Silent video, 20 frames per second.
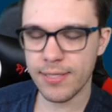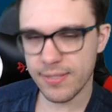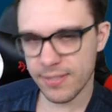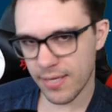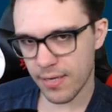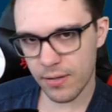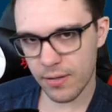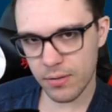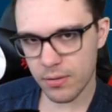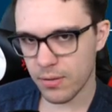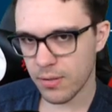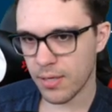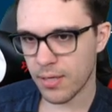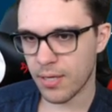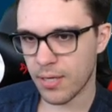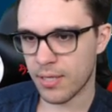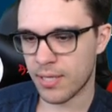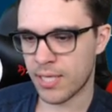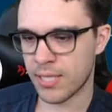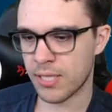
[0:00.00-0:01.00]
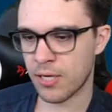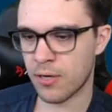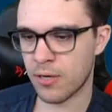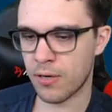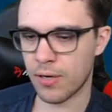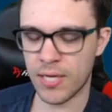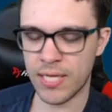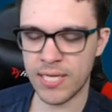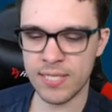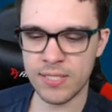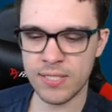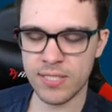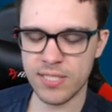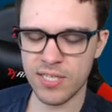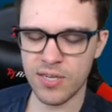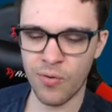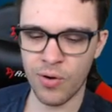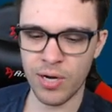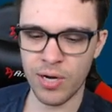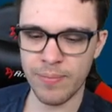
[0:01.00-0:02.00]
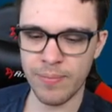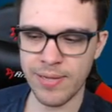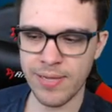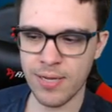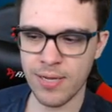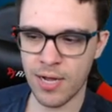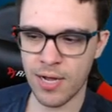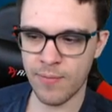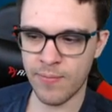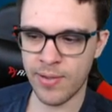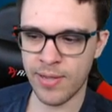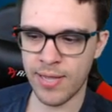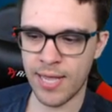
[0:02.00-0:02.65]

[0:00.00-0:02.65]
the Black Friday sale, that there is